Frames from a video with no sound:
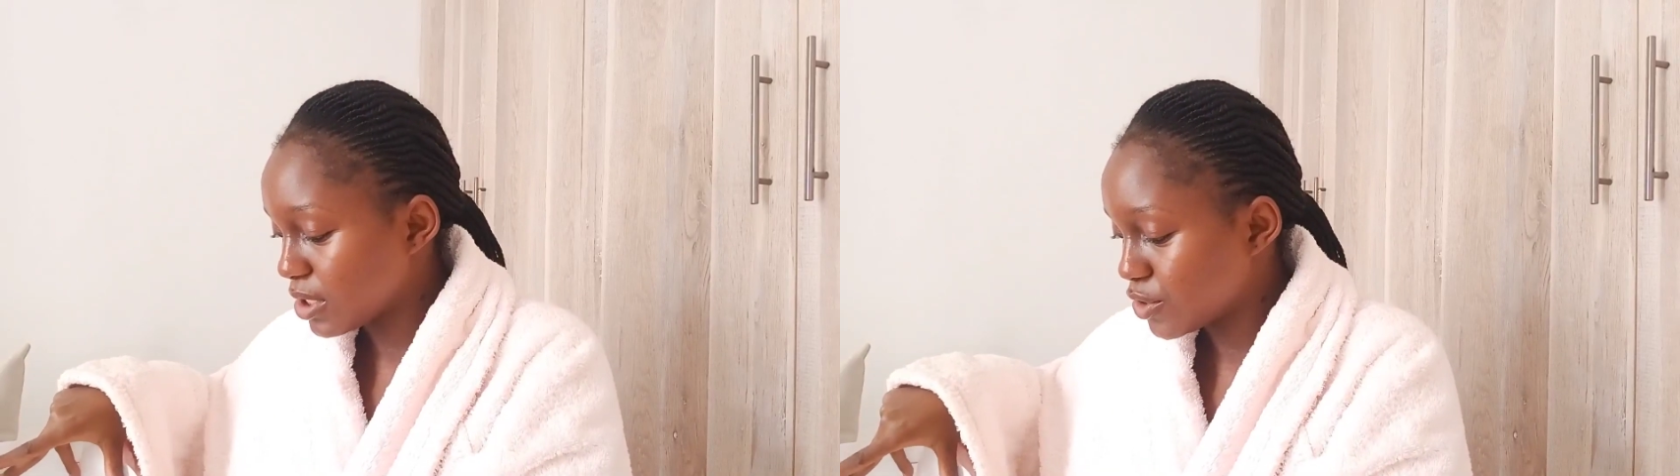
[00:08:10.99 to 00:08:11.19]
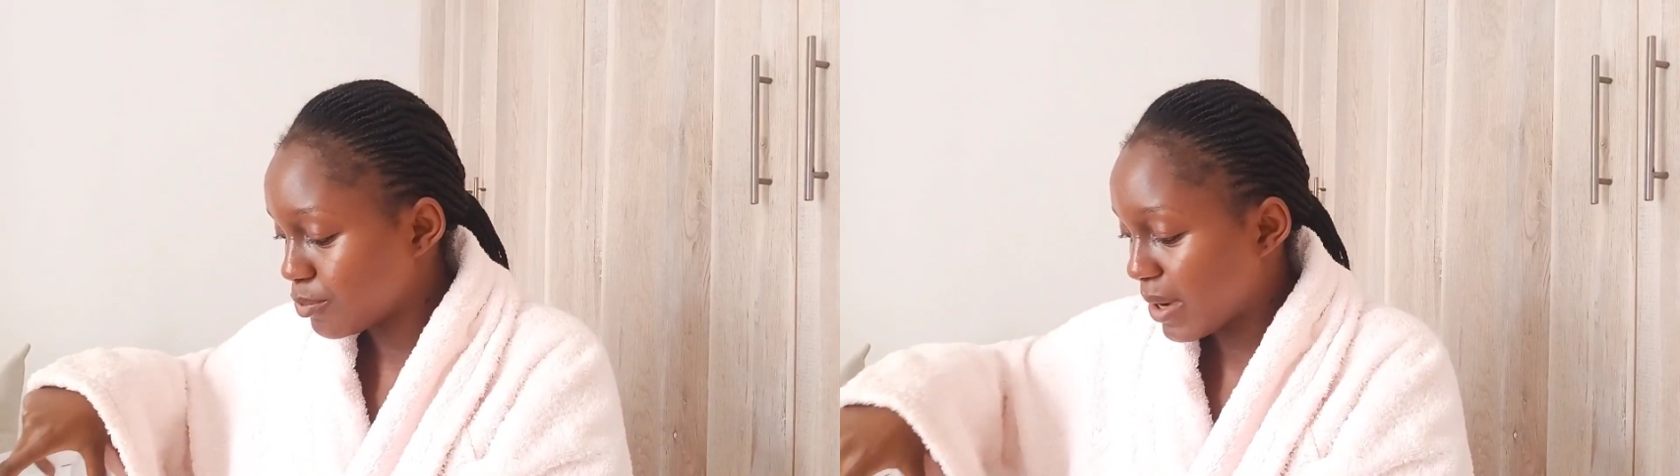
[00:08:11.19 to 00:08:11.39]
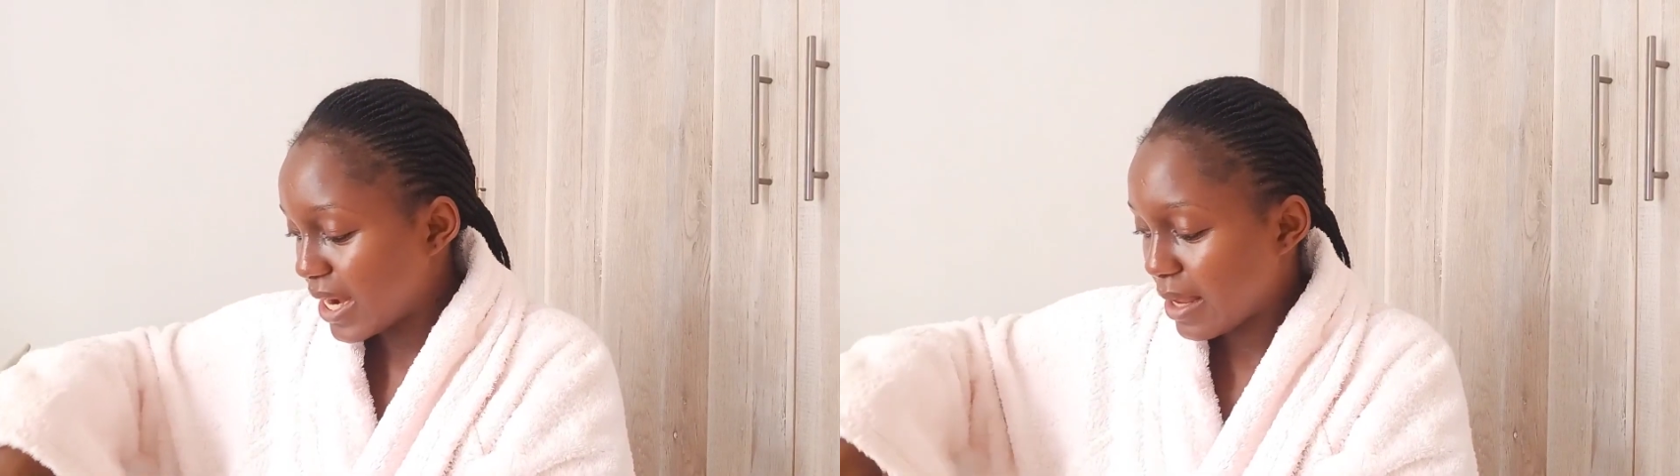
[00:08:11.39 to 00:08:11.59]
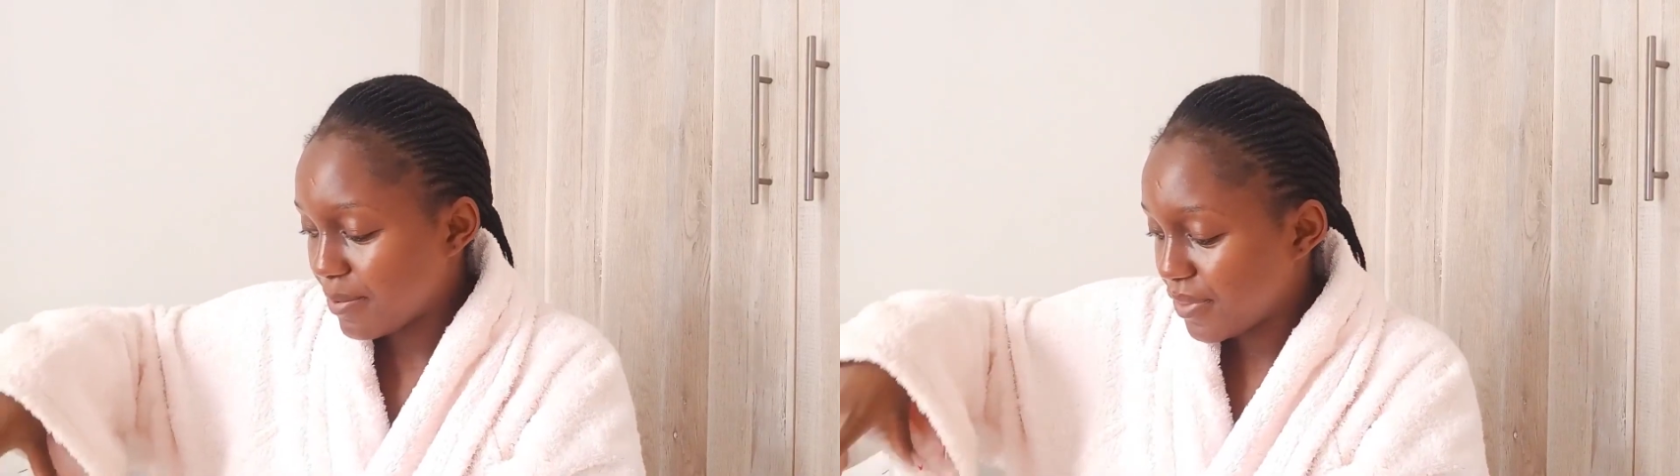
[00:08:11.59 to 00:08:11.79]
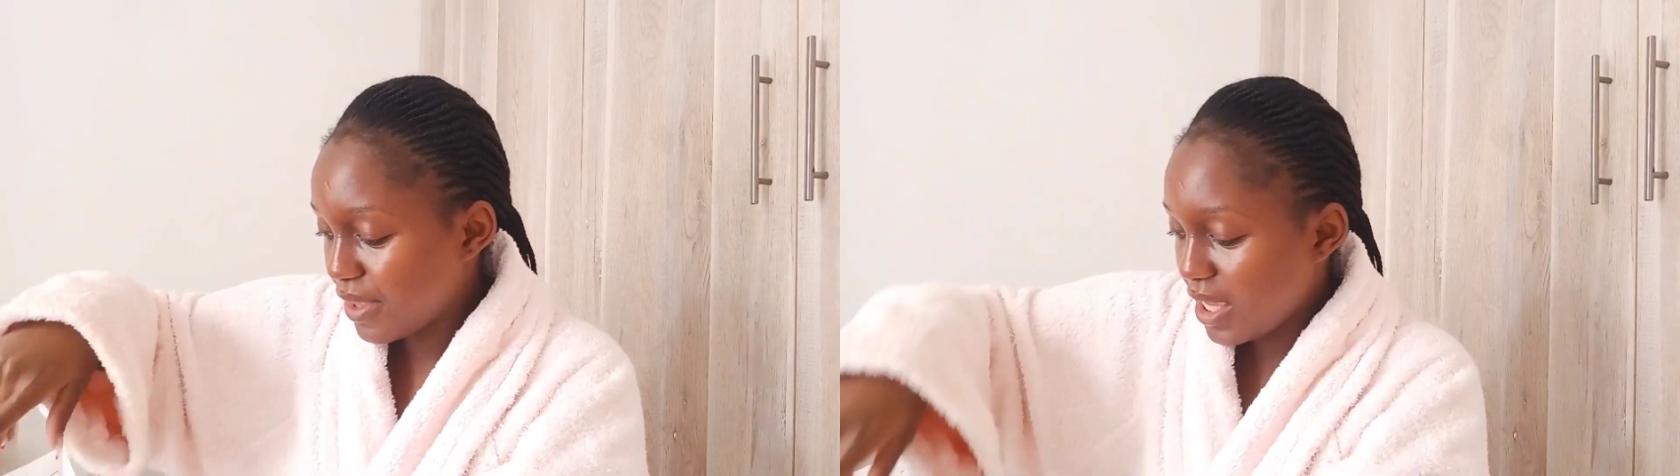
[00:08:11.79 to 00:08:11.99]
trying to pile
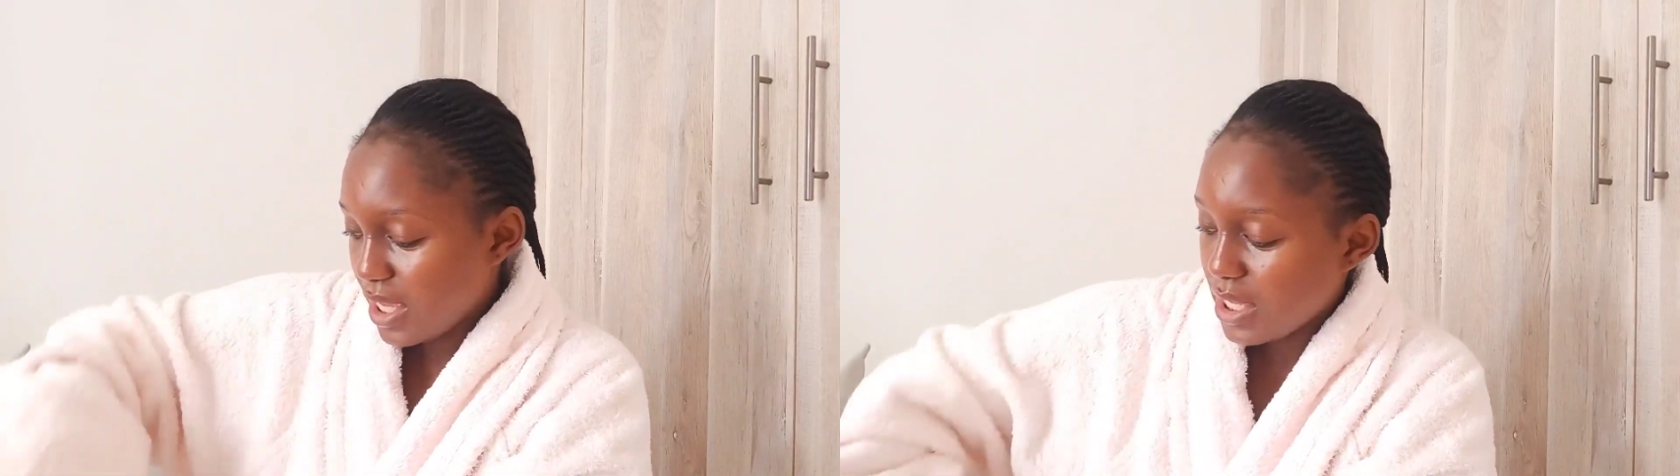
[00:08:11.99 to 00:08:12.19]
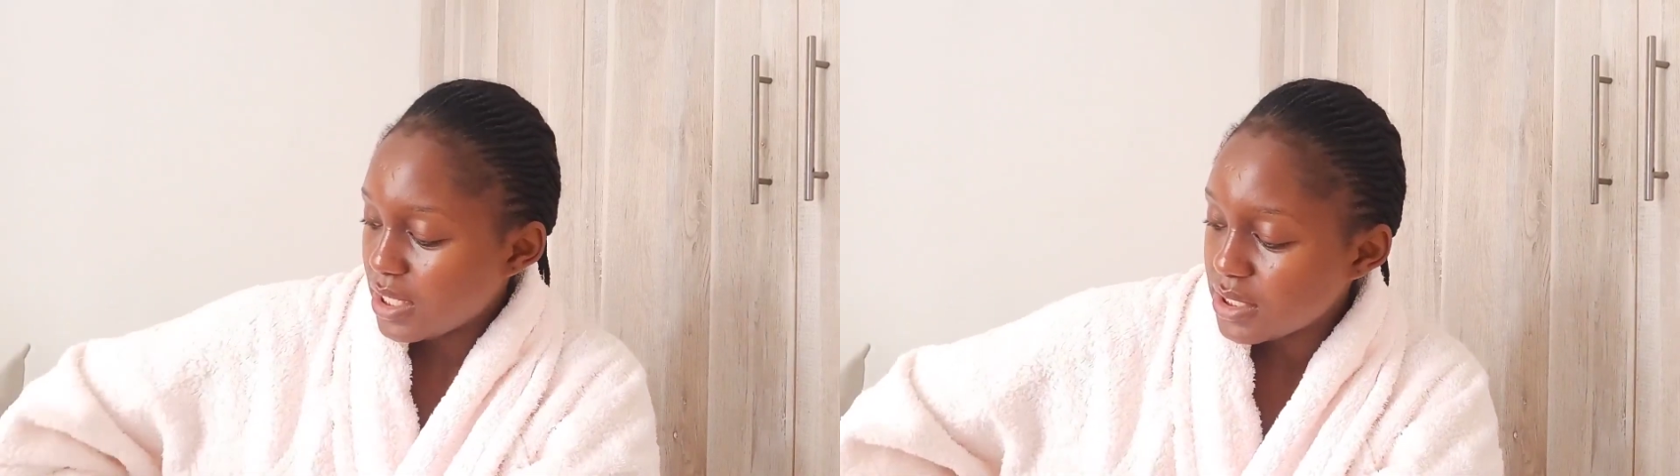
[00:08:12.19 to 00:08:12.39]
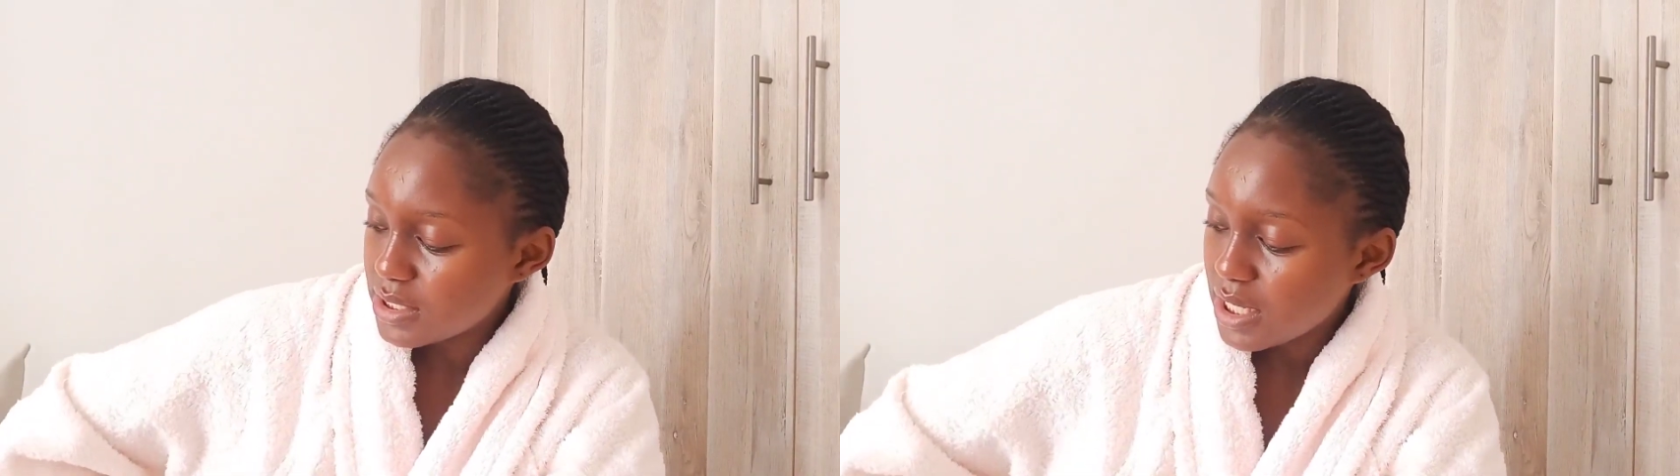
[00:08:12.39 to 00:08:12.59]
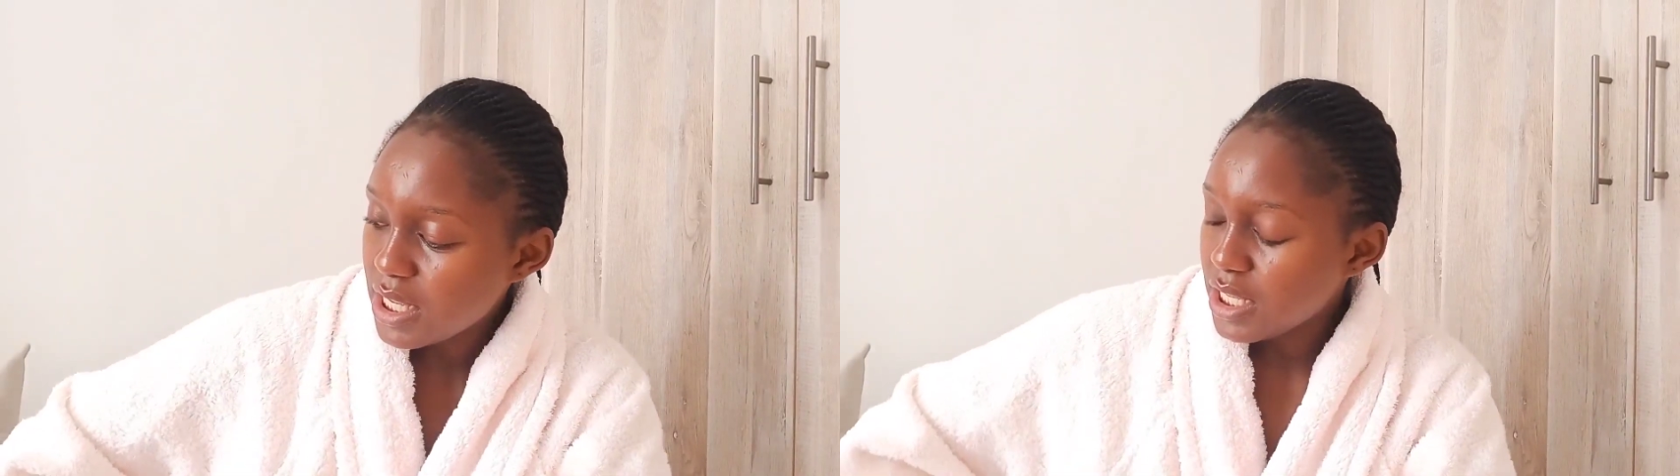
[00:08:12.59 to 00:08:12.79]
up things.